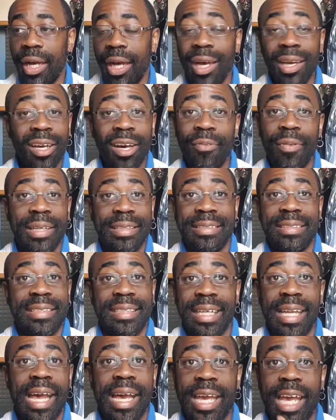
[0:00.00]
can't wait to
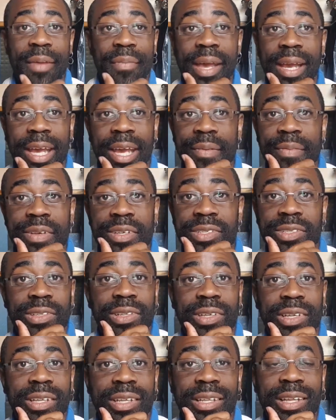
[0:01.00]
see that game. That game
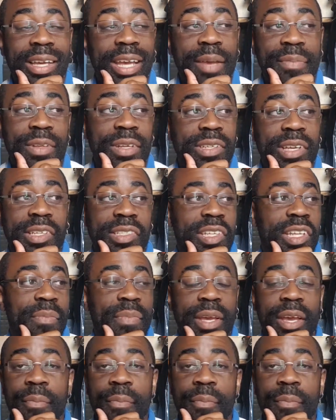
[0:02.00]
looks like it's going to be